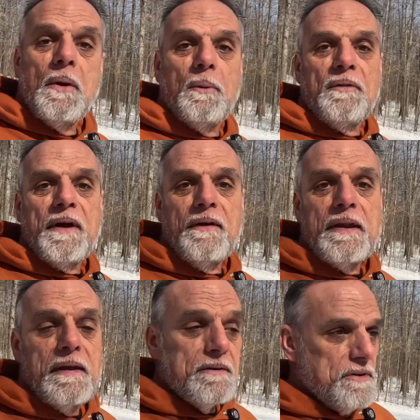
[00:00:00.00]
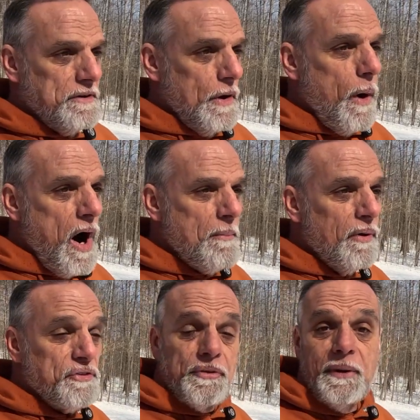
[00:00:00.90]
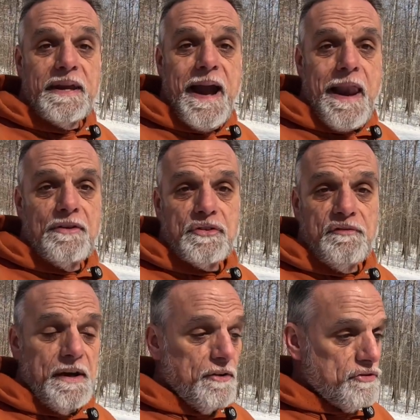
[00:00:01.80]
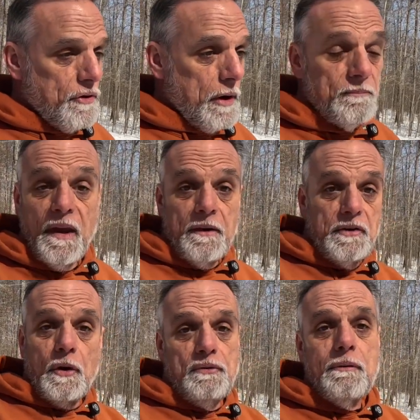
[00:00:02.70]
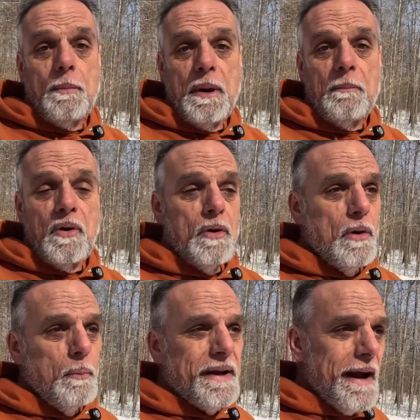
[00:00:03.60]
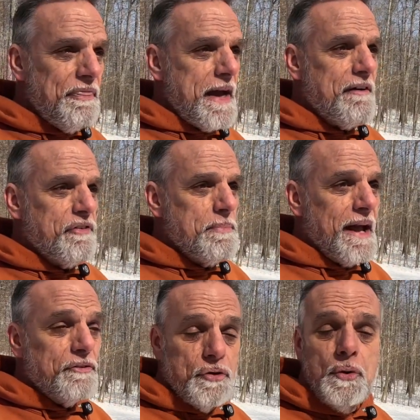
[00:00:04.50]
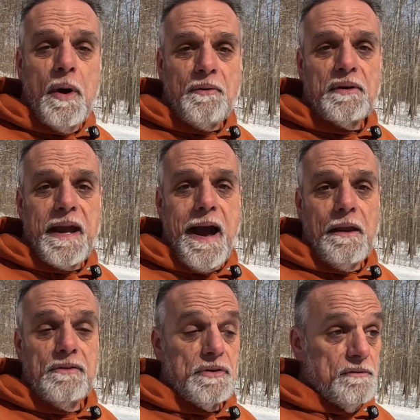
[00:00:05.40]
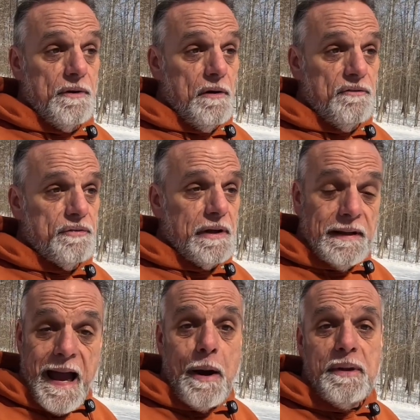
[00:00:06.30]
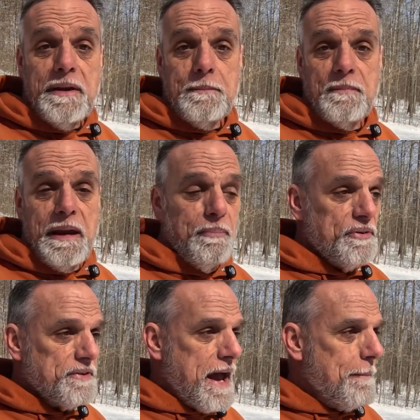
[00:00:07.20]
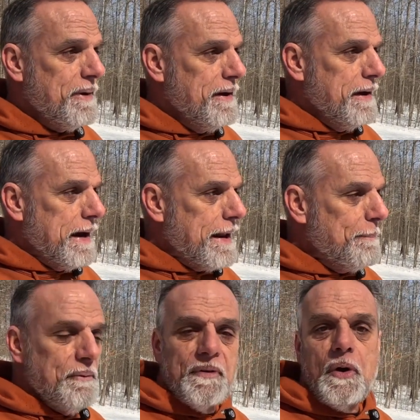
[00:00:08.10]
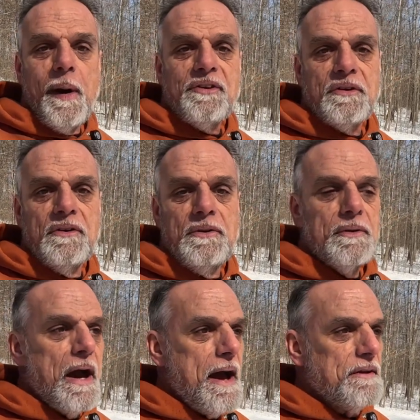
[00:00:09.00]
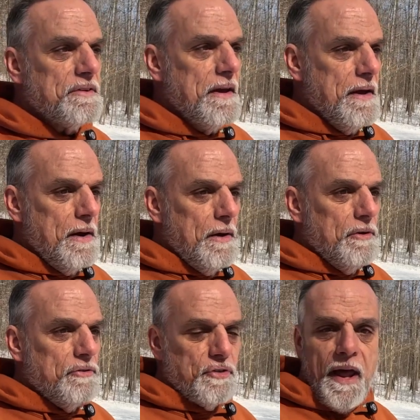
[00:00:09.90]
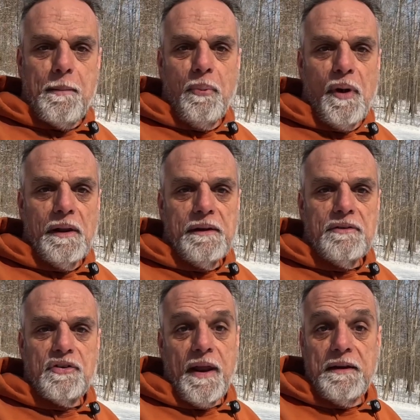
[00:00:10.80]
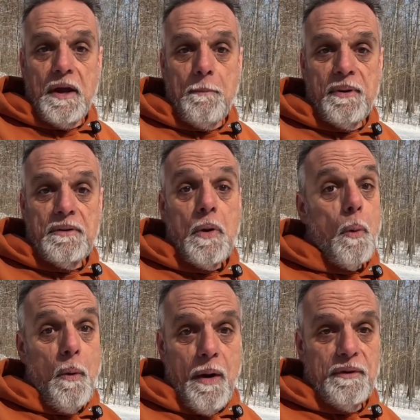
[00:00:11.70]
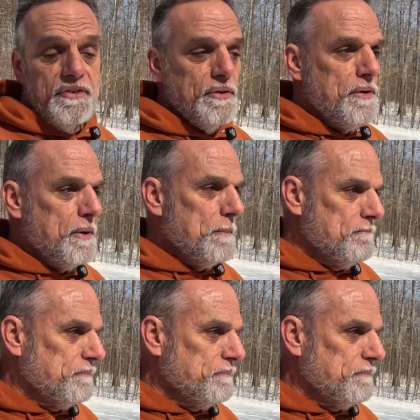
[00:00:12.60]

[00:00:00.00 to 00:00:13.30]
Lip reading: Well, there it is. You know, almost 3 gallons of finished syrup. You know, if you remember, we got that from that 200 gallons of cloudy maple sap. And I put the question to you guys, should I boil it? Should I dump it? What would you do?